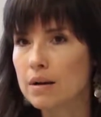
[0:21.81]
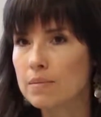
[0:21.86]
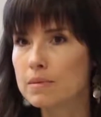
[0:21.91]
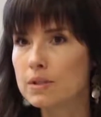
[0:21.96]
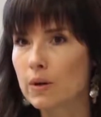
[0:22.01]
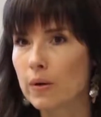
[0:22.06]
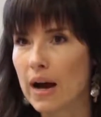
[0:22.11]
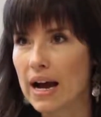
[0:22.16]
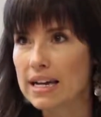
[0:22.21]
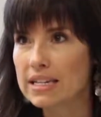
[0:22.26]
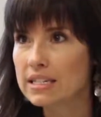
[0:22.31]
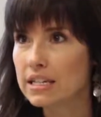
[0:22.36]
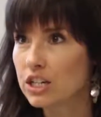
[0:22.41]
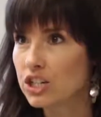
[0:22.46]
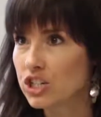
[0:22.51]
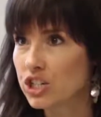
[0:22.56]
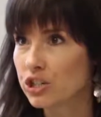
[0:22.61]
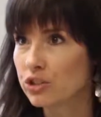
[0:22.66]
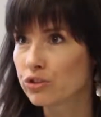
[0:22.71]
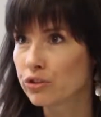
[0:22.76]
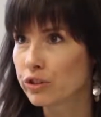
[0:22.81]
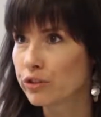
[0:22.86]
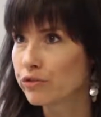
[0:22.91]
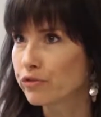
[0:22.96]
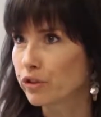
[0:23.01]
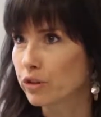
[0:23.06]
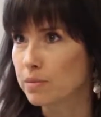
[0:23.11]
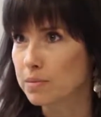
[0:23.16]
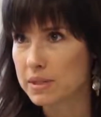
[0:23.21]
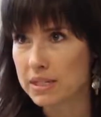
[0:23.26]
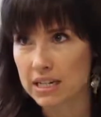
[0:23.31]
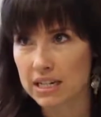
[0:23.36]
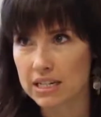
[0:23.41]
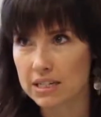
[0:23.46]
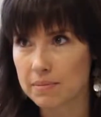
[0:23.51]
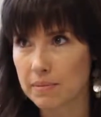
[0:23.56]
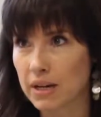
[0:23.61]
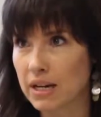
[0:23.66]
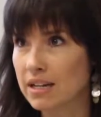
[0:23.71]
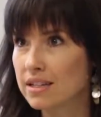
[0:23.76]
So I see children from
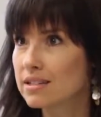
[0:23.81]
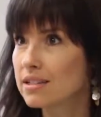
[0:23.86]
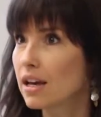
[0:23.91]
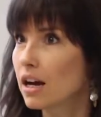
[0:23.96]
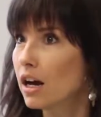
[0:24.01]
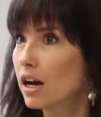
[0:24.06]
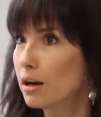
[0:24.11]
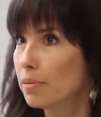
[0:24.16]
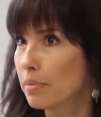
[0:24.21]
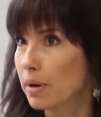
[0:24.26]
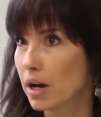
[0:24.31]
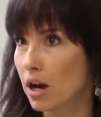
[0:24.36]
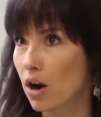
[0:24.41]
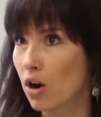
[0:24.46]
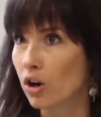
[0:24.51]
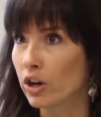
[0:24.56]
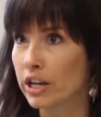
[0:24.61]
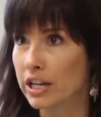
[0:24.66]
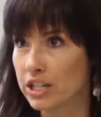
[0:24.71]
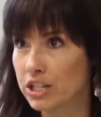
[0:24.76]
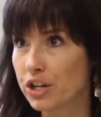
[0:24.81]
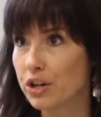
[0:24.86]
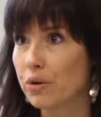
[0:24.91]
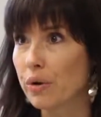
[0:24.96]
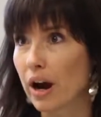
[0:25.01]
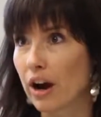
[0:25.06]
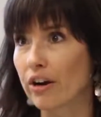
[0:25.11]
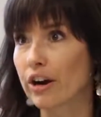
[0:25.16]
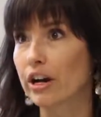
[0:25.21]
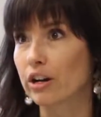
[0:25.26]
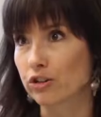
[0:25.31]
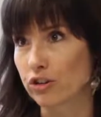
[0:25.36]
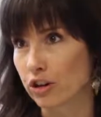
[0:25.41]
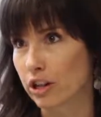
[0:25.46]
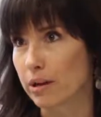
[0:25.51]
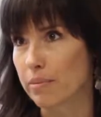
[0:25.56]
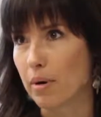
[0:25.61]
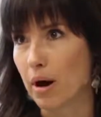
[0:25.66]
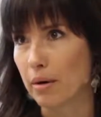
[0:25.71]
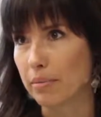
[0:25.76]
6 months up on into our
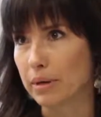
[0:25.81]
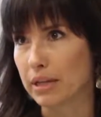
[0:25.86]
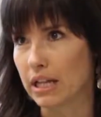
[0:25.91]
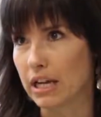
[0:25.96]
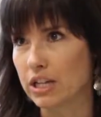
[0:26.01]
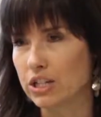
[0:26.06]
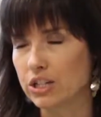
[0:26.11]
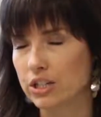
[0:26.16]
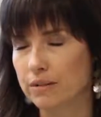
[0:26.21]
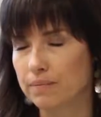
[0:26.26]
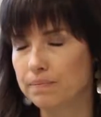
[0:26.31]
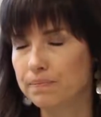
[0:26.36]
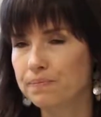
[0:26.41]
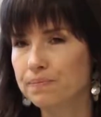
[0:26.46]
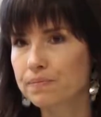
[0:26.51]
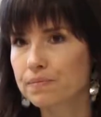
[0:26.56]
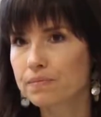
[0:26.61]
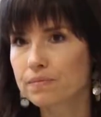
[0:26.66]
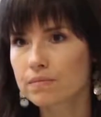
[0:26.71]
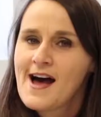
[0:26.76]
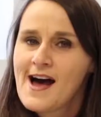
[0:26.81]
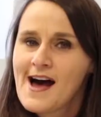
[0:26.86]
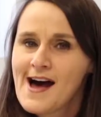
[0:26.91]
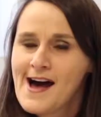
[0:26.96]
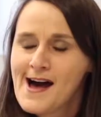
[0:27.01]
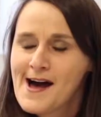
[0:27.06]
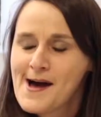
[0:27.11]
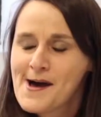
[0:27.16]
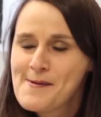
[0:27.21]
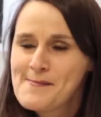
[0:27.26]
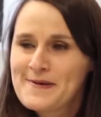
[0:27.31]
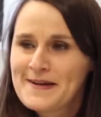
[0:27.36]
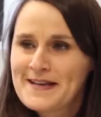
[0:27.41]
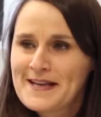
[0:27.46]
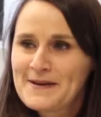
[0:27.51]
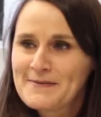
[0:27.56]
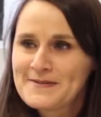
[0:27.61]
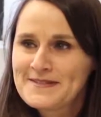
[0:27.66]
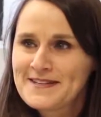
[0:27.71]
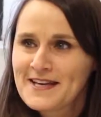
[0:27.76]
elderly population. Hi, my
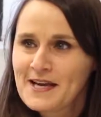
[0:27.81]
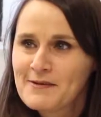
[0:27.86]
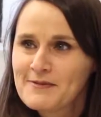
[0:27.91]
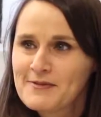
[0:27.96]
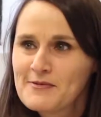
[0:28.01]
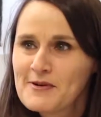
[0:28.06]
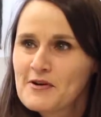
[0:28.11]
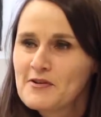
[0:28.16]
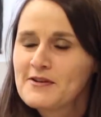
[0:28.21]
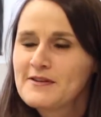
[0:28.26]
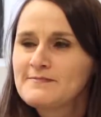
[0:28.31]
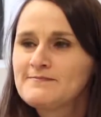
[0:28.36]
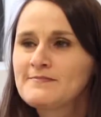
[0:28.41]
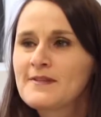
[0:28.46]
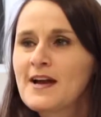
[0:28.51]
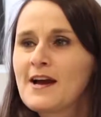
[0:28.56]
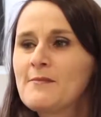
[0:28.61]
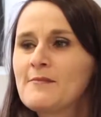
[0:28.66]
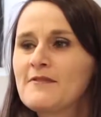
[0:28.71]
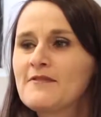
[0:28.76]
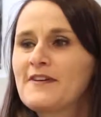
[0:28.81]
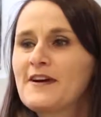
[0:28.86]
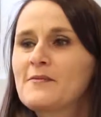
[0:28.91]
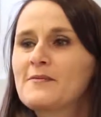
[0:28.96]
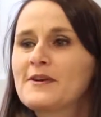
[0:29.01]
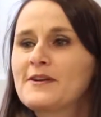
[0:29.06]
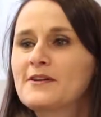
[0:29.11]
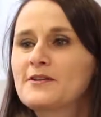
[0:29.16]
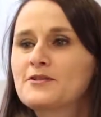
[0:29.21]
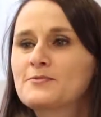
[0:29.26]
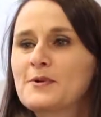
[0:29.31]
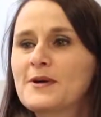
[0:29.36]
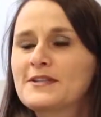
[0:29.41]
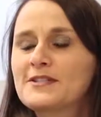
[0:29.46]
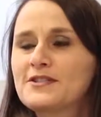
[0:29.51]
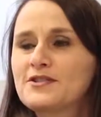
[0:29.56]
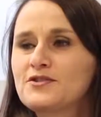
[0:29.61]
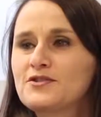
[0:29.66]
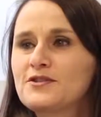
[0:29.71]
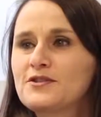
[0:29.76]
name is Amy Roland. I'm a family nurse
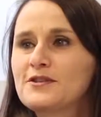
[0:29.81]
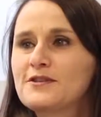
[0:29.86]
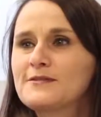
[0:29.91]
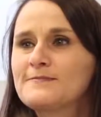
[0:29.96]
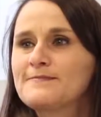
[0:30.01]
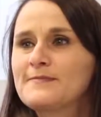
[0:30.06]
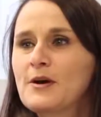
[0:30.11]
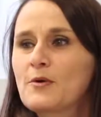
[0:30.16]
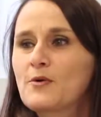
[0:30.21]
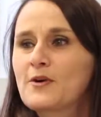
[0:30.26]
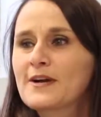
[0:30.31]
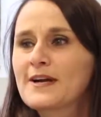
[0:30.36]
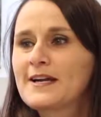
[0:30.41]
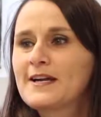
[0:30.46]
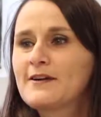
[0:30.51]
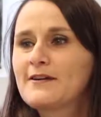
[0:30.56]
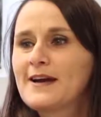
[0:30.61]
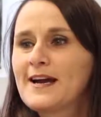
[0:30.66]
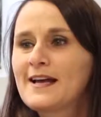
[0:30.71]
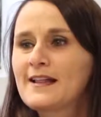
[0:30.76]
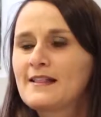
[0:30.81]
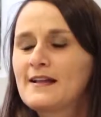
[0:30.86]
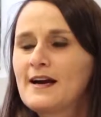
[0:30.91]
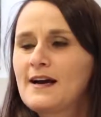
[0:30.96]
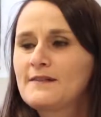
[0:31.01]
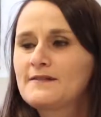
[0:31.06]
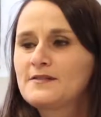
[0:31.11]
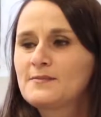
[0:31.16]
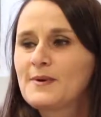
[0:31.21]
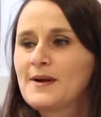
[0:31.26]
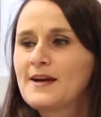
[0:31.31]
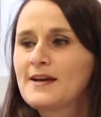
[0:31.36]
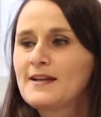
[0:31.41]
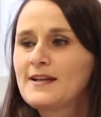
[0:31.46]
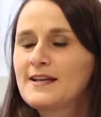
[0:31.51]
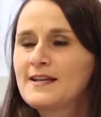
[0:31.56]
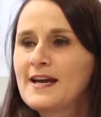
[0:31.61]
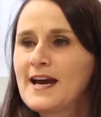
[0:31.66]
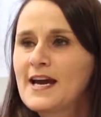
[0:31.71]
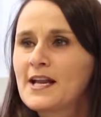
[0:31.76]
practitioner. I work here at Lifespan
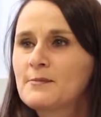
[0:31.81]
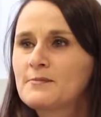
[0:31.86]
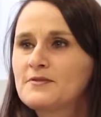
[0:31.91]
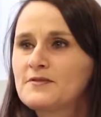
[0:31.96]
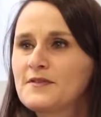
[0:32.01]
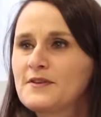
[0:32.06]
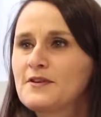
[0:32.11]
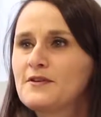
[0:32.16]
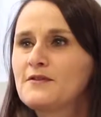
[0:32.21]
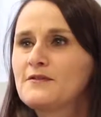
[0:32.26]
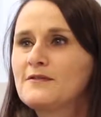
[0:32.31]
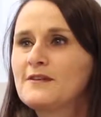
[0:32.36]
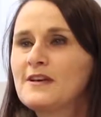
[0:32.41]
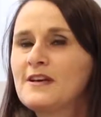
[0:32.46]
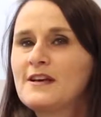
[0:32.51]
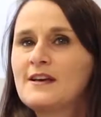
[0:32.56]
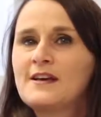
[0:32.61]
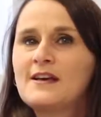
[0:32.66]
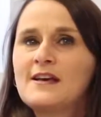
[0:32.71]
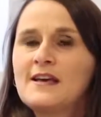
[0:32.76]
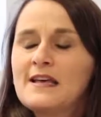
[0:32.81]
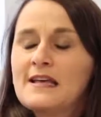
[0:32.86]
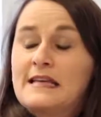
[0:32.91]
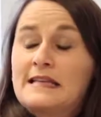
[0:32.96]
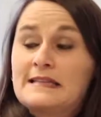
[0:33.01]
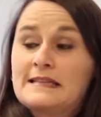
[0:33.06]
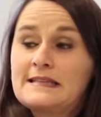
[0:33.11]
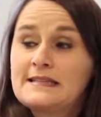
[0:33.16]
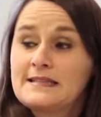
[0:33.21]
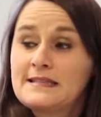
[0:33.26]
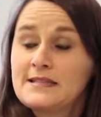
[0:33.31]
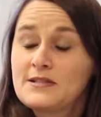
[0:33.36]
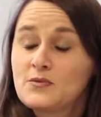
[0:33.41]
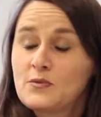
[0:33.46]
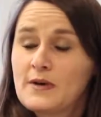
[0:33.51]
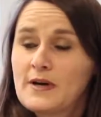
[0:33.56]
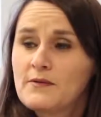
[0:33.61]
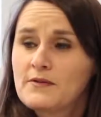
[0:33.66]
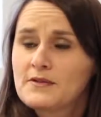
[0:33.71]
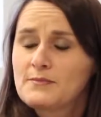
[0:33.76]
in Adamsville. This is
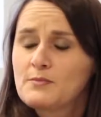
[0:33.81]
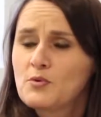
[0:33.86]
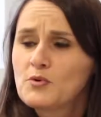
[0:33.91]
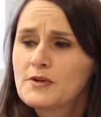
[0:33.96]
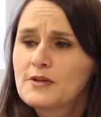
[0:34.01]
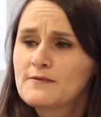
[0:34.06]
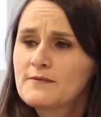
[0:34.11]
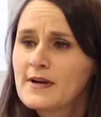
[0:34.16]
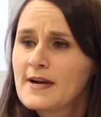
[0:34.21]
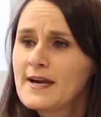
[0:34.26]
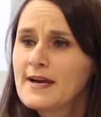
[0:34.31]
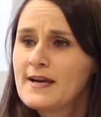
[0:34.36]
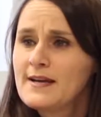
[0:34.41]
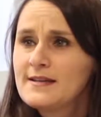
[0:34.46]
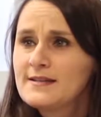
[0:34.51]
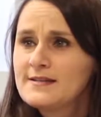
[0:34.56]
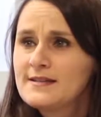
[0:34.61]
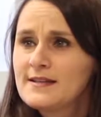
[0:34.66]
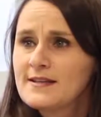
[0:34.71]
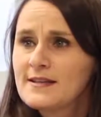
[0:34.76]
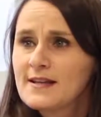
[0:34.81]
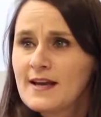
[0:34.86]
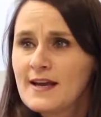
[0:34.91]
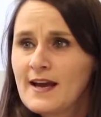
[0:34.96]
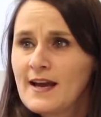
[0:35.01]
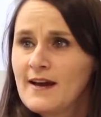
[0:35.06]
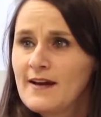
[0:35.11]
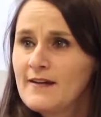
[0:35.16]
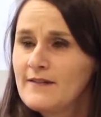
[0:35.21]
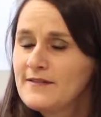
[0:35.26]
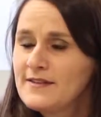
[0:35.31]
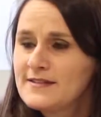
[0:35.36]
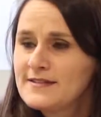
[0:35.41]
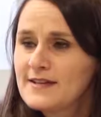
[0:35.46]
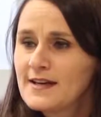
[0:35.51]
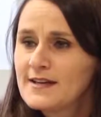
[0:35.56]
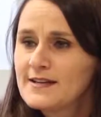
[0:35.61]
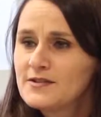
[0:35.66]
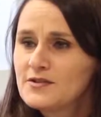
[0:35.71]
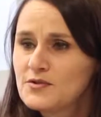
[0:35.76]
where I was born and raised and have
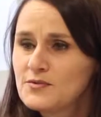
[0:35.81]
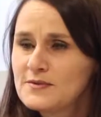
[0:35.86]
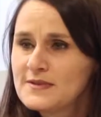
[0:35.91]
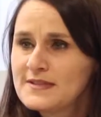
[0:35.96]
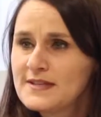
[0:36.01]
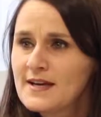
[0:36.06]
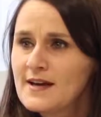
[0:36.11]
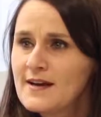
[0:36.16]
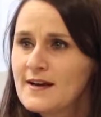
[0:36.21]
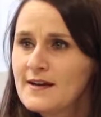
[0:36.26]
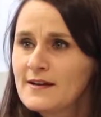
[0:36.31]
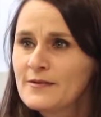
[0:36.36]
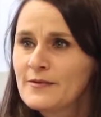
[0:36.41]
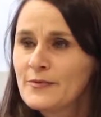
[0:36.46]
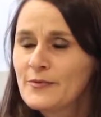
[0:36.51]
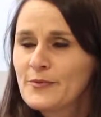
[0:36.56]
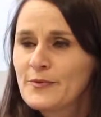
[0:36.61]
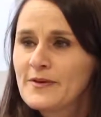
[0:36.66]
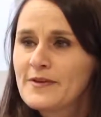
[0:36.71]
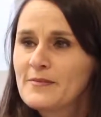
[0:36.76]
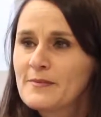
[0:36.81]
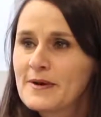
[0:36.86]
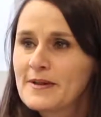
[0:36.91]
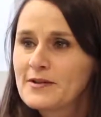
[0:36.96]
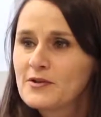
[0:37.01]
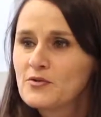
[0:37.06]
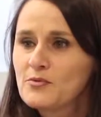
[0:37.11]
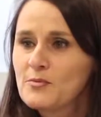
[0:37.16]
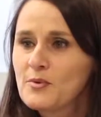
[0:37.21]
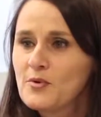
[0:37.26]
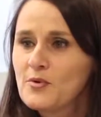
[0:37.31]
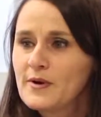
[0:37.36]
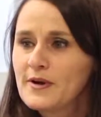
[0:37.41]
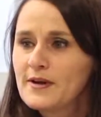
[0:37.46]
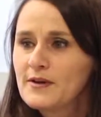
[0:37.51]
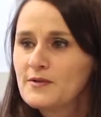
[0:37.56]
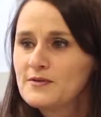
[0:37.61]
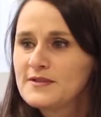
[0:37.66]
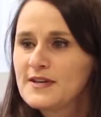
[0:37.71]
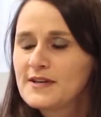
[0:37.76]
decided to reside with my little boy
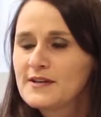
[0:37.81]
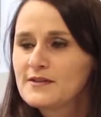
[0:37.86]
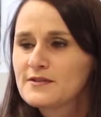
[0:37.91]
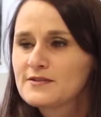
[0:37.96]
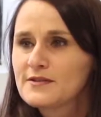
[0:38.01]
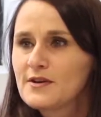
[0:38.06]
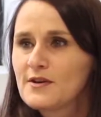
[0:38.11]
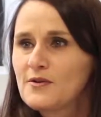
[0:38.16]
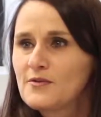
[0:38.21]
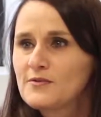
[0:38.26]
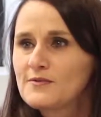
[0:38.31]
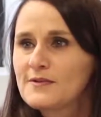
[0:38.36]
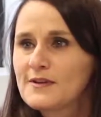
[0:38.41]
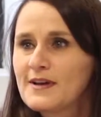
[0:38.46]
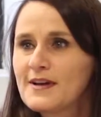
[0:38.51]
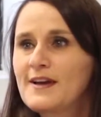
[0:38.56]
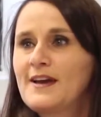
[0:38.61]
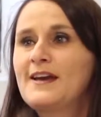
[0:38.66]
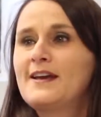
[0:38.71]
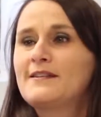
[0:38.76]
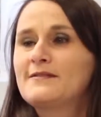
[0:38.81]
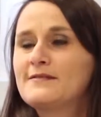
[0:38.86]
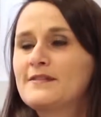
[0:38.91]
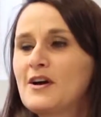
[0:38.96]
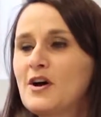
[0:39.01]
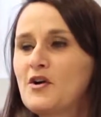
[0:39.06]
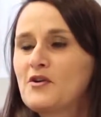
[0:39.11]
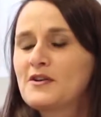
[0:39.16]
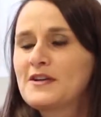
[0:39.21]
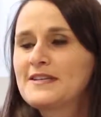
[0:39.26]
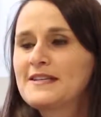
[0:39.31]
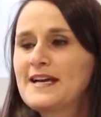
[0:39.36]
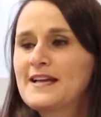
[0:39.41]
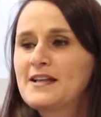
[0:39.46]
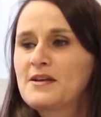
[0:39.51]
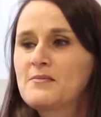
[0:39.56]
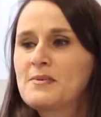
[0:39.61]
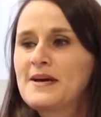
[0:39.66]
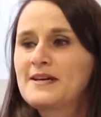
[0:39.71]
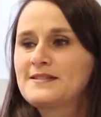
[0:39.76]
who's 8 years old. And on a
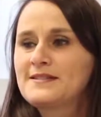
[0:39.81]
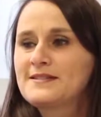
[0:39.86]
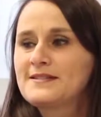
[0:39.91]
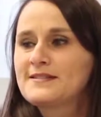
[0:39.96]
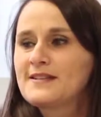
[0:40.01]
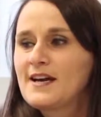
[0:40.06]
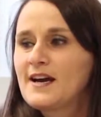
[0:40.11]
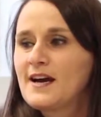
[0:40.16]
daily basis,